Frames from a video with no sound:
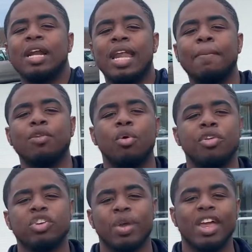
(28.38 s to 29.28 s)
Let me know when
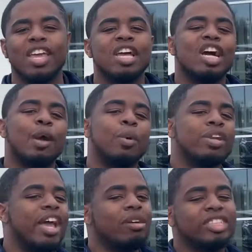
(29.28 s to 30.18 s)
you're ready. Come on
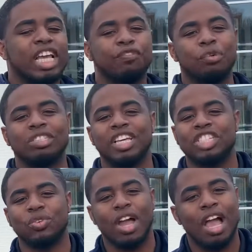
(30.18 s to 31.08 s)
down, take it for a test
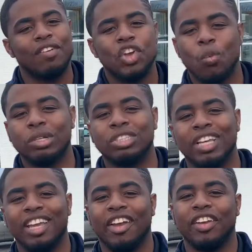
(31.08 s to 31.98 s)
drive. Once you get
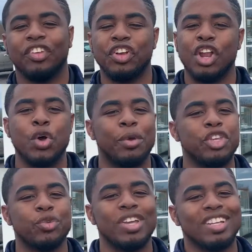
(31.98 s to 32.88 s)
here, you're going to love where you
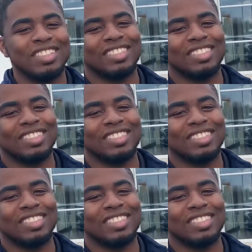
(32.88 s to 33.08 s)
trade it.